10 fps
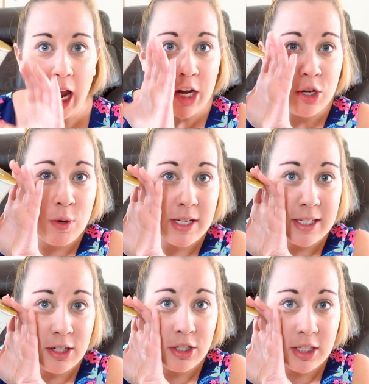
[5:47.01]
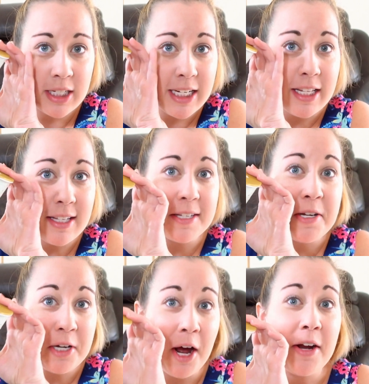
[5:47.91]
and you can seriously eat this
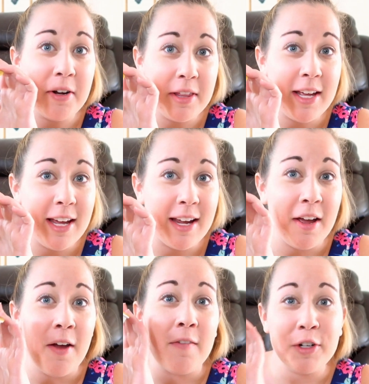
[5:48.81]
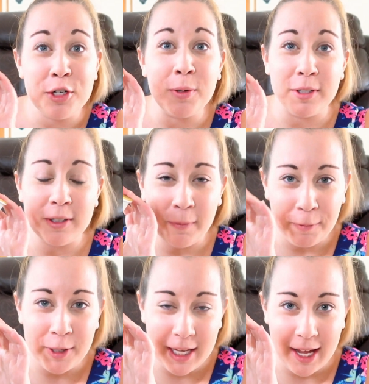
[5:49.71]
entire thing for two hundred
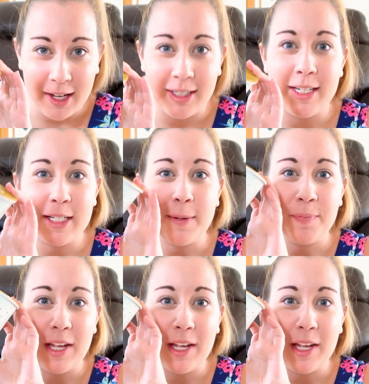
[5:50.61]
forty calories